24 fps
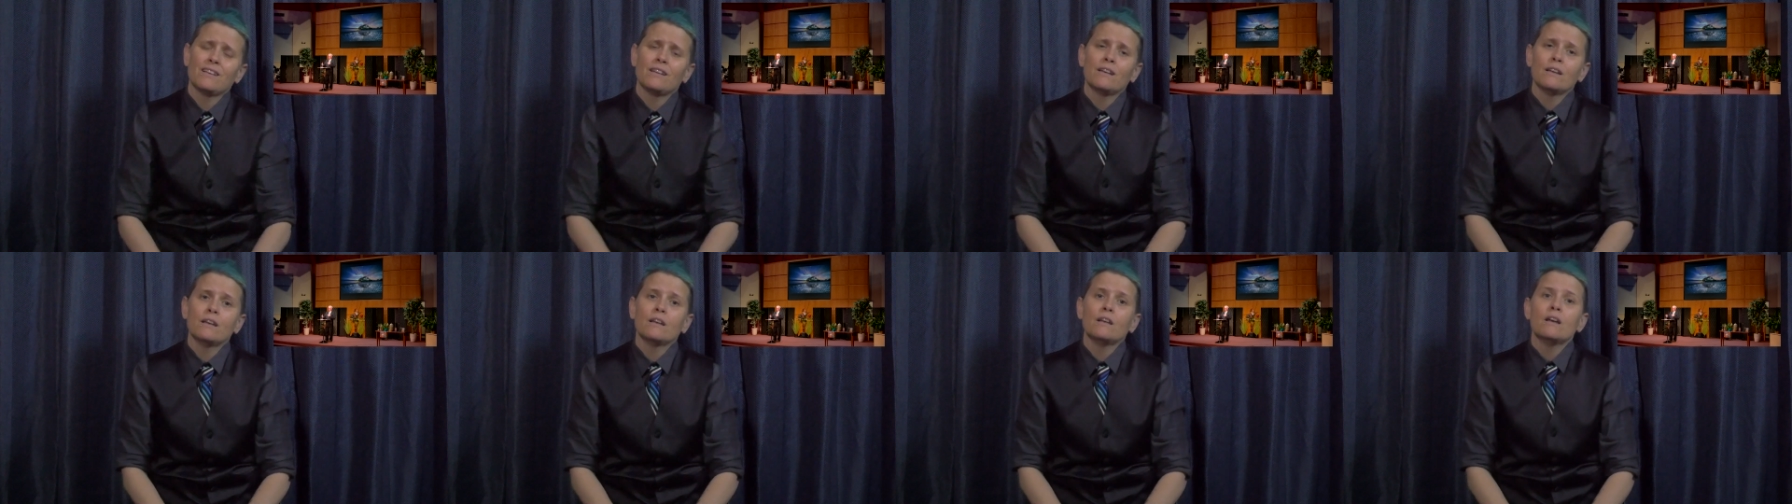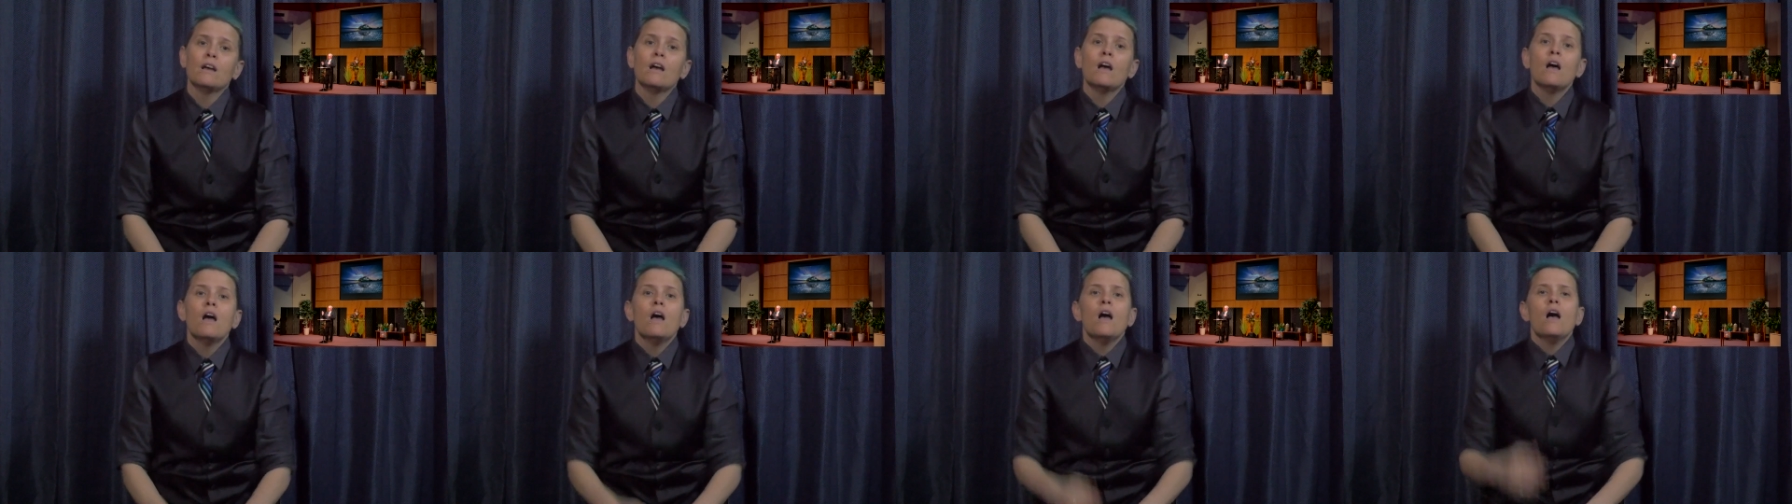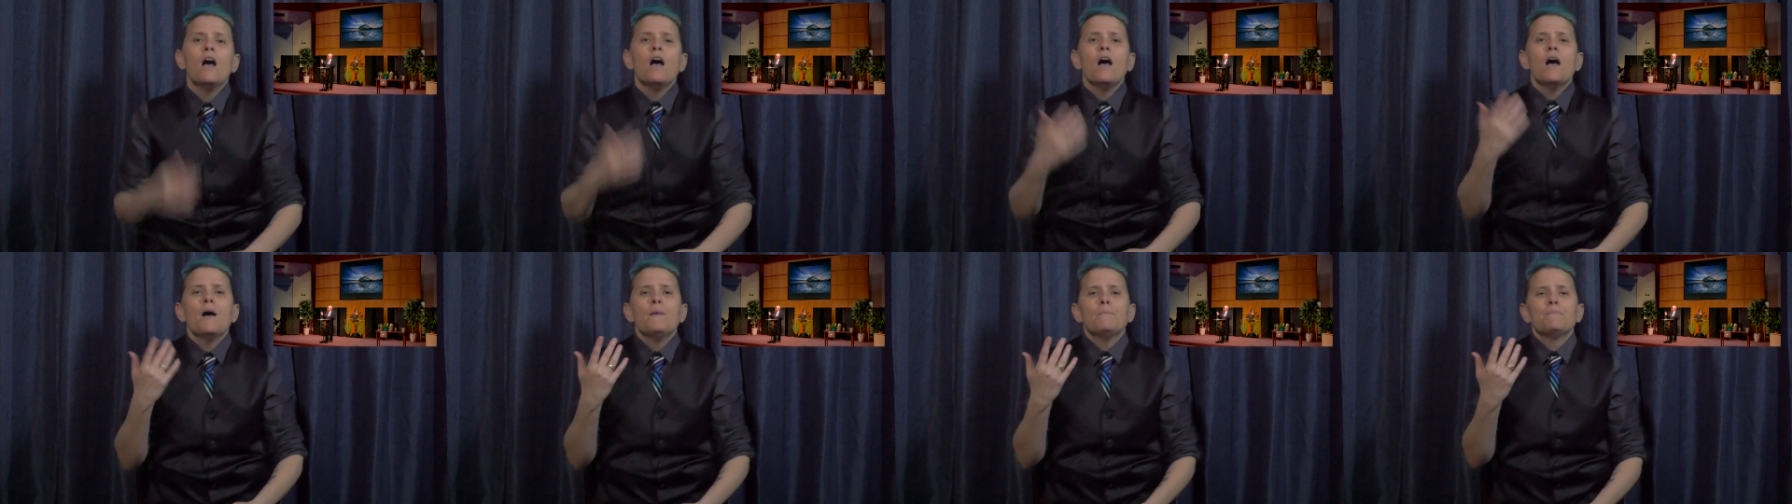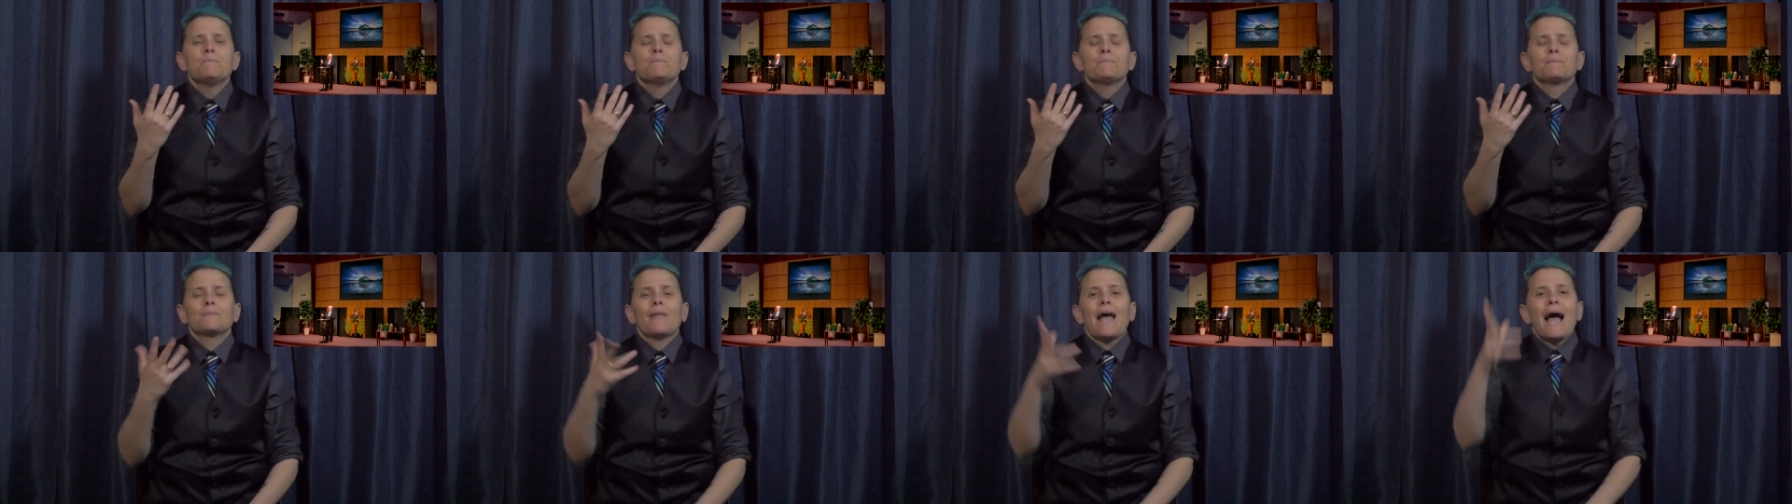one of the quote
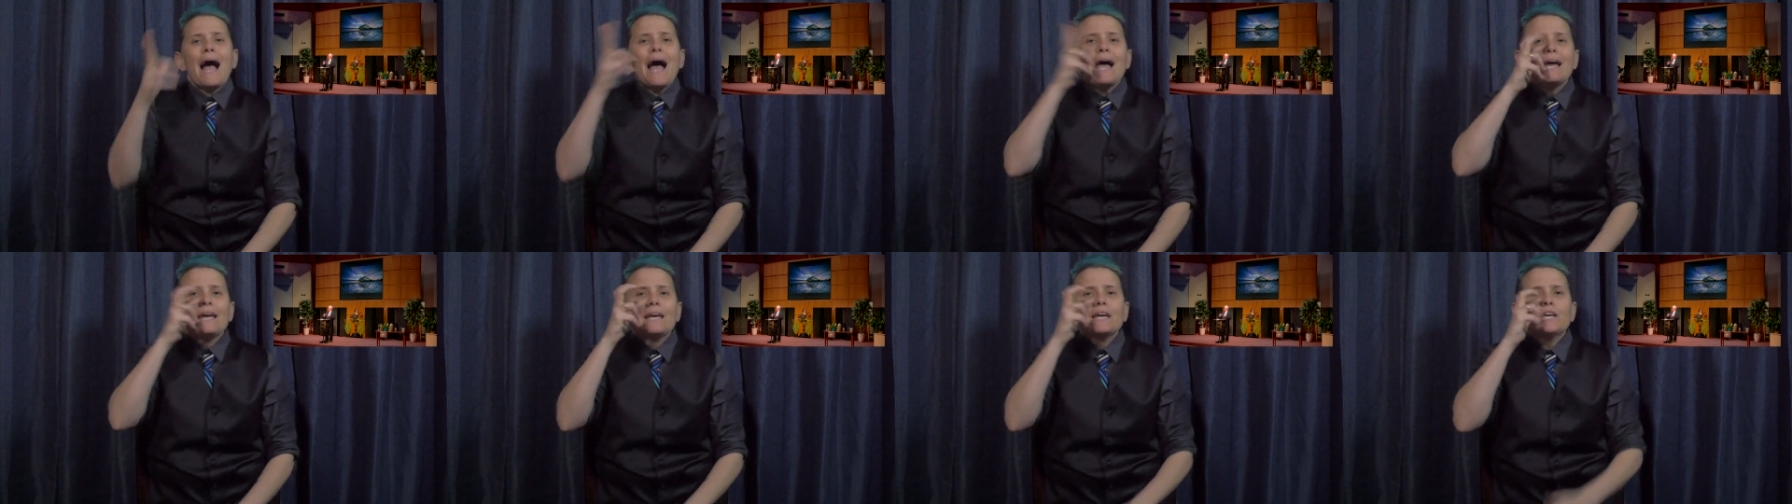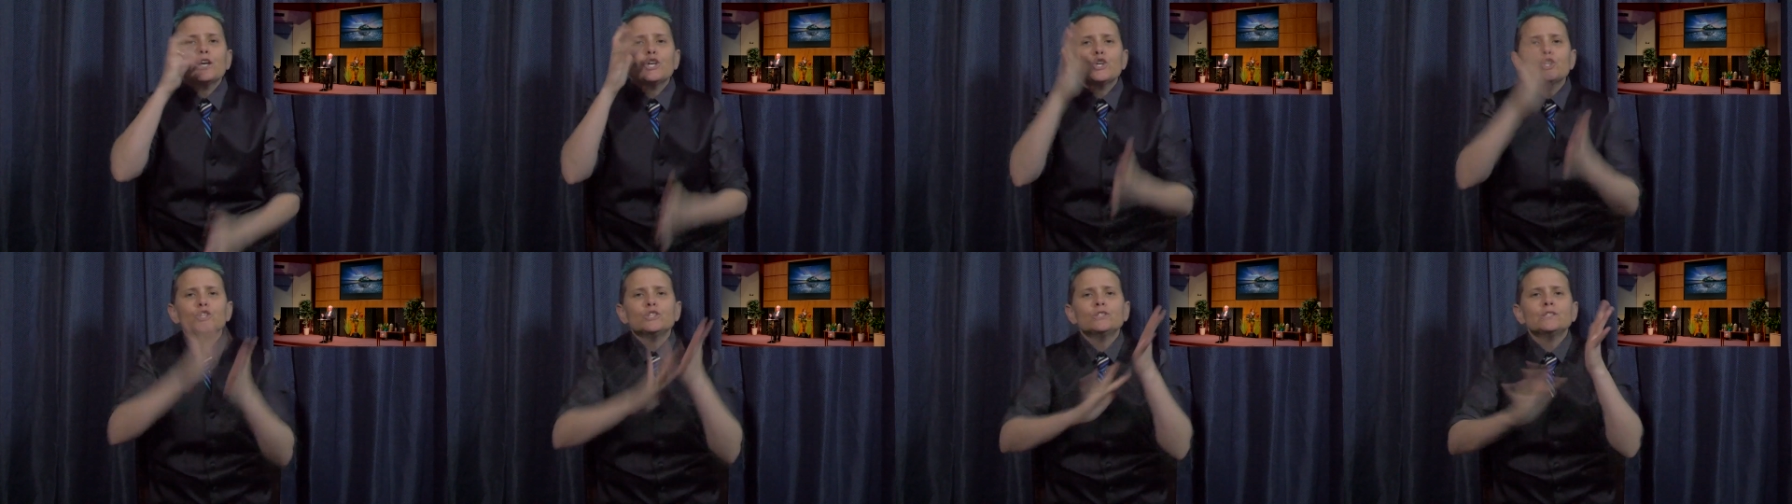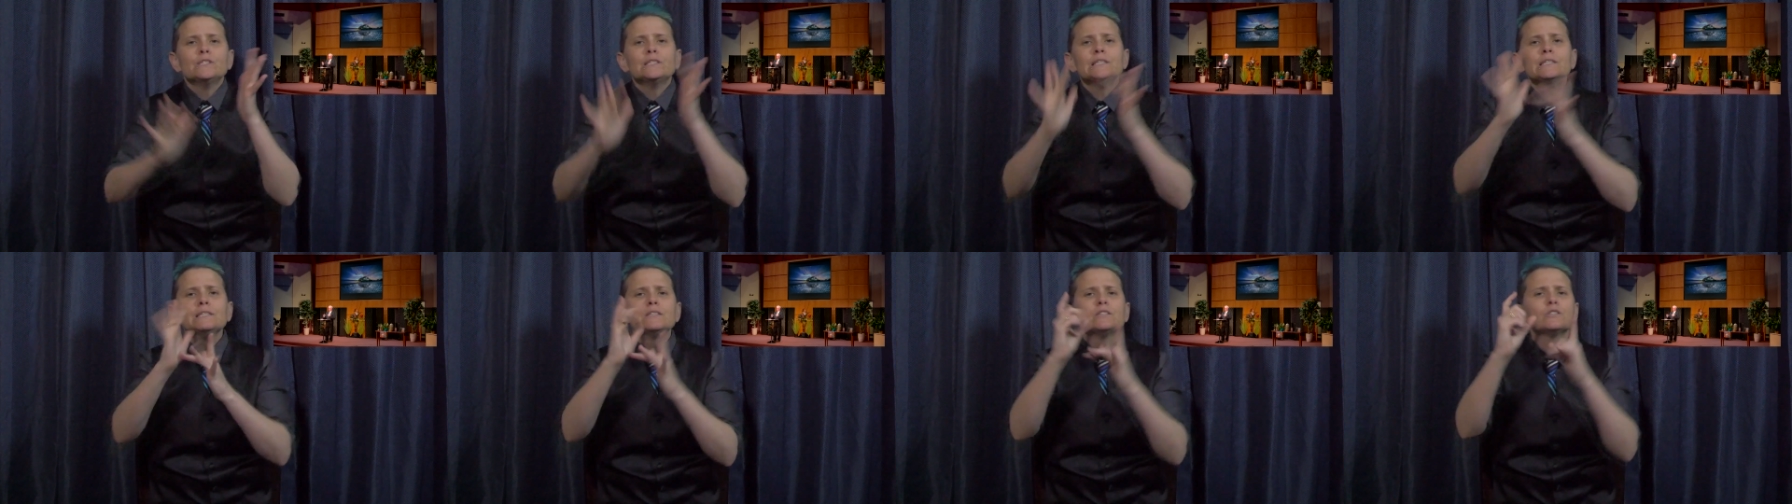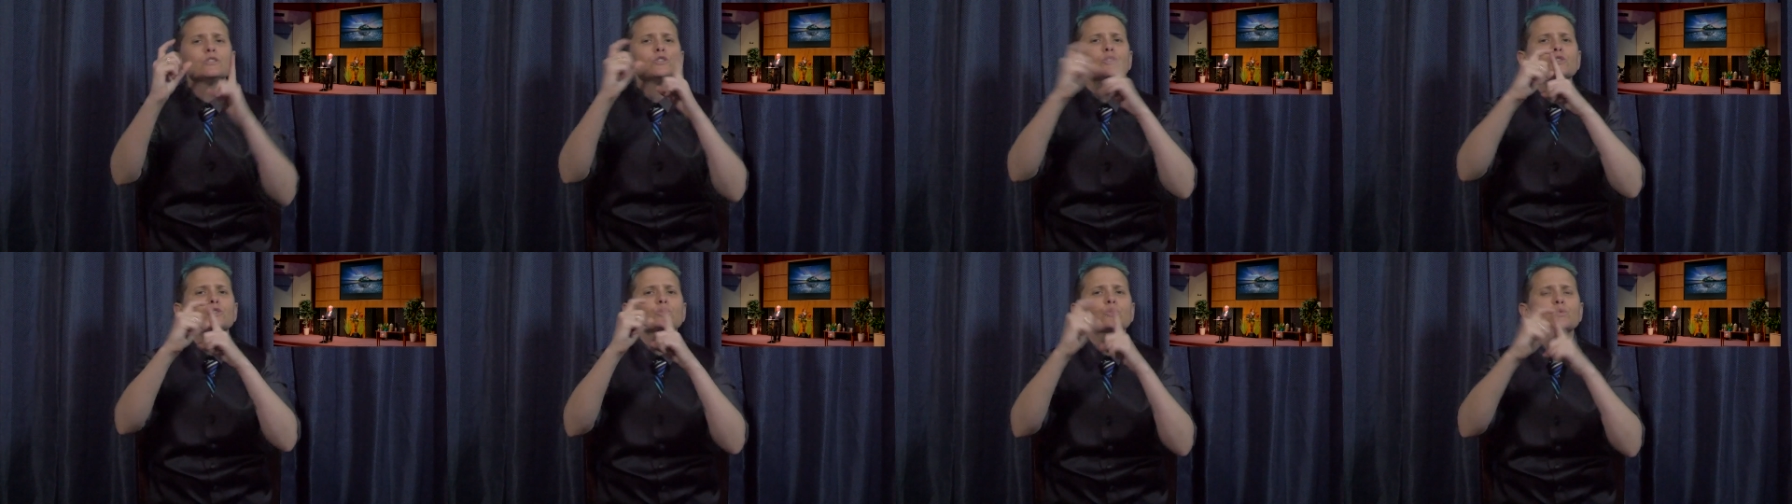criminals on
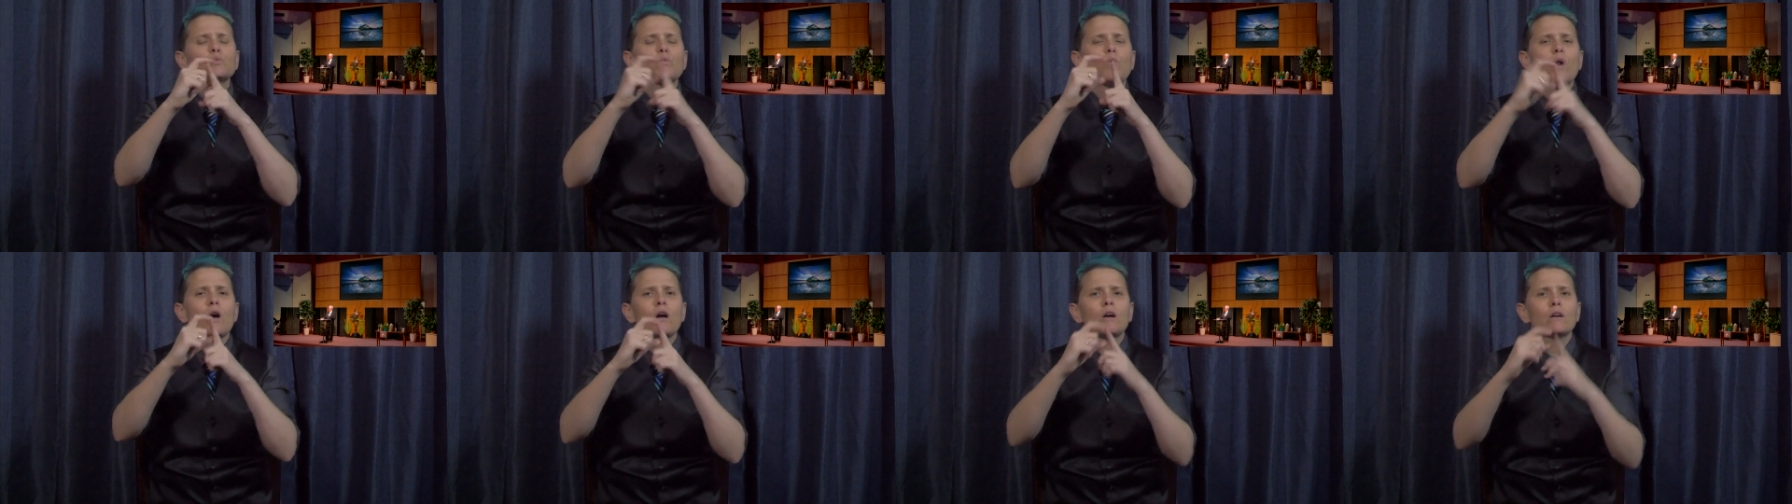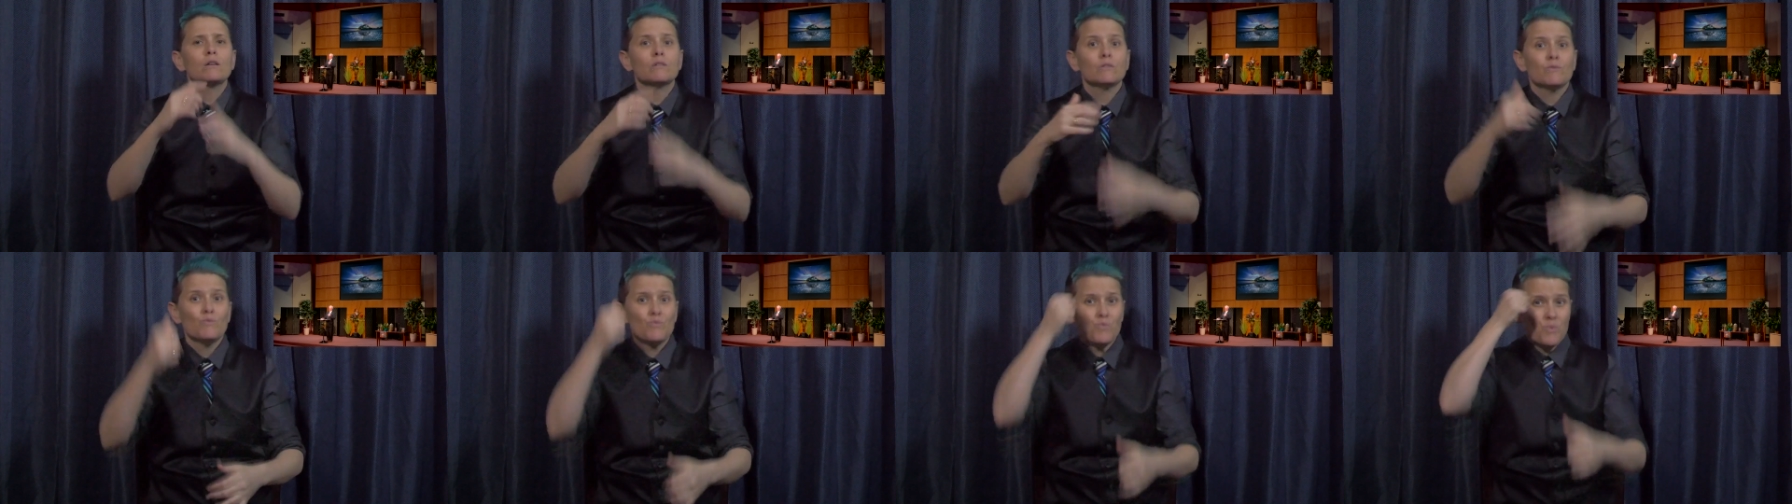each side of him.